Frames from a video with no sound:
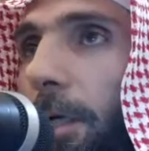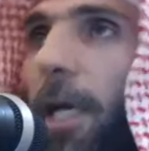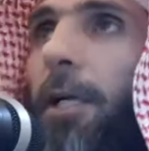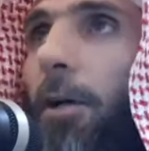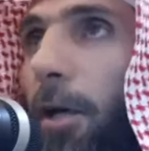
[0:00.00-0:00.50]
la
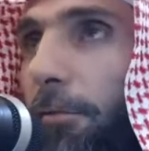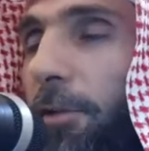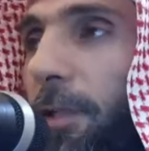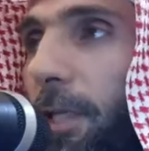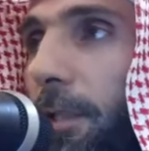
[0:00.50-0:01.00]
ikraha fi
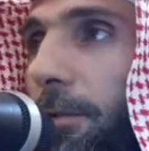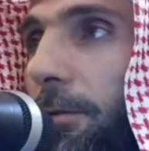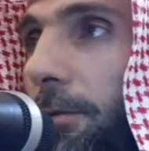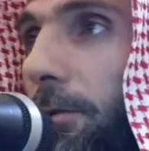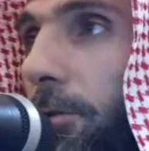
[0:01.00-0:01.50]

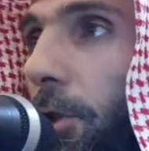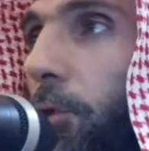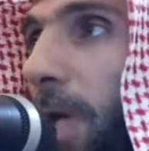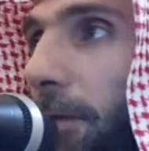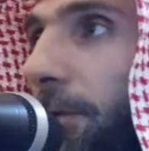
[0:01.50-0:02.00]
din? Don't
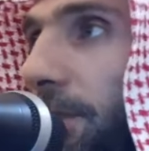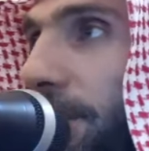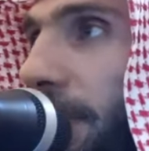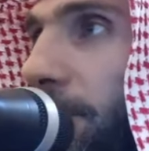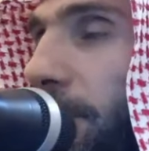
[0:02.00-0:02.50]
we have in
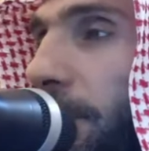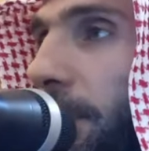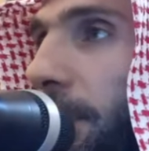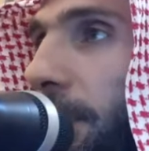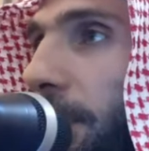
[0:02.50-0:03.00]
Islam
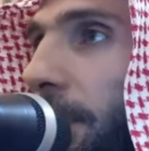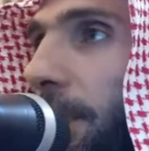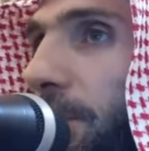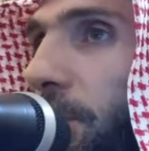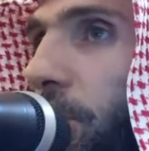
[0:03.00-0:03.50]
there
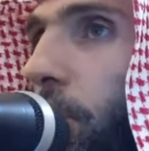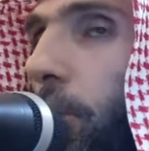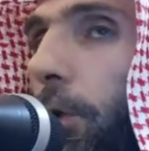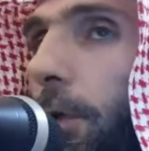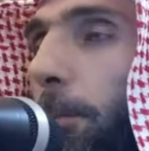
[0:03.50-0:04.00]
is
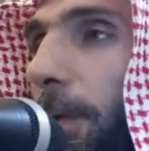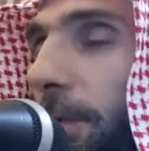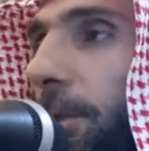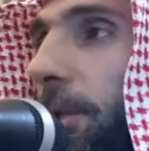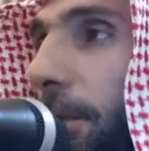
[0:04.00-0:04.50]
no
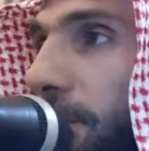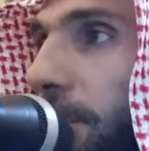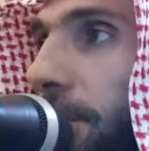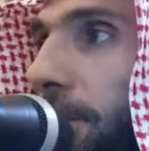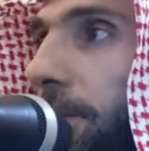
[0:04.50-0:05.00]
compulsion in
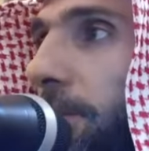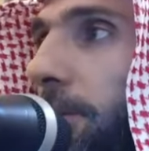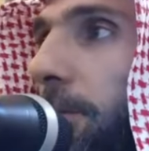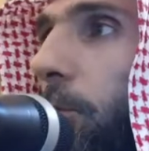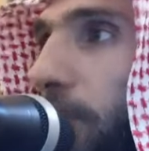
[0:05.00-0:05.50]
religion?
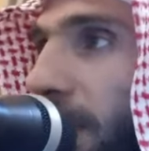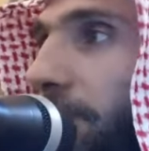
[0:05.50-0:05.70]
We